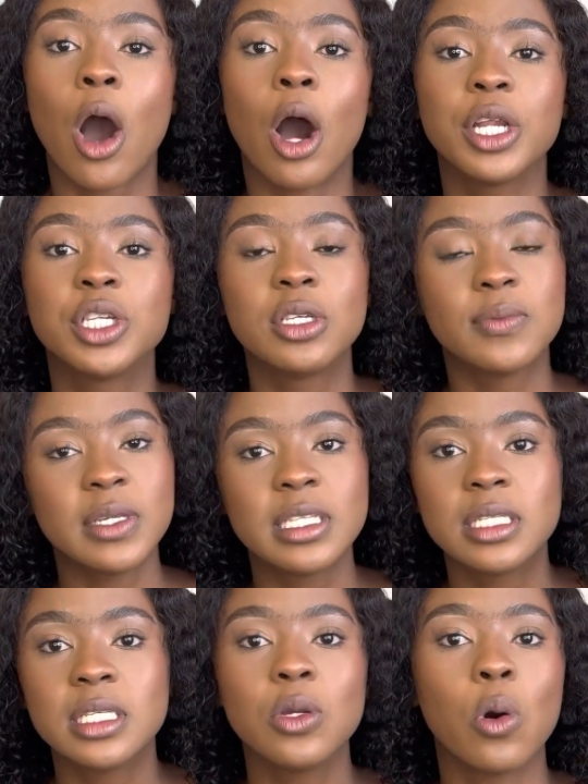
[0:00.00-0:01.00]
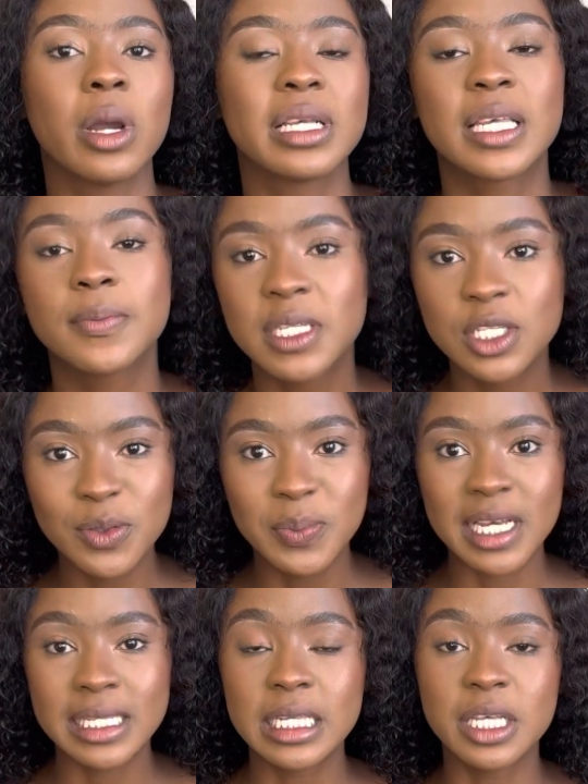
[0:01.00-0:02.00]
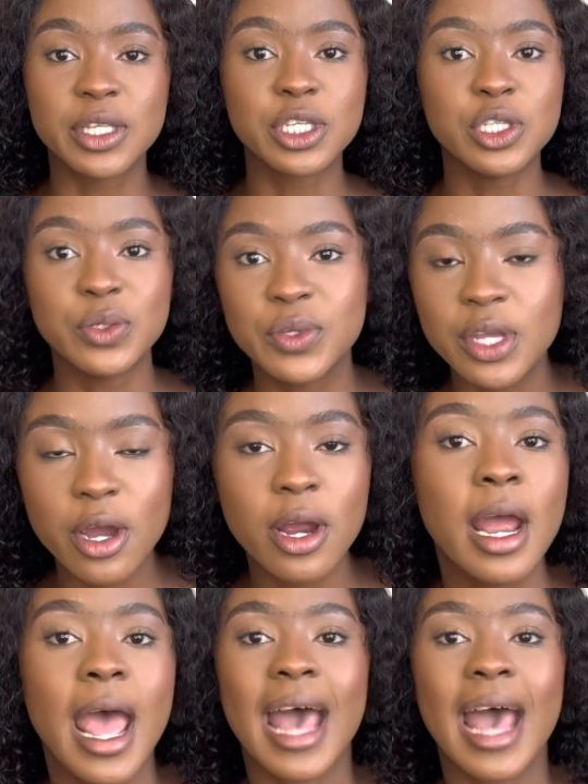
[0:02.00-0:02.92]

are doing BSc or accepted to BSc in this new year,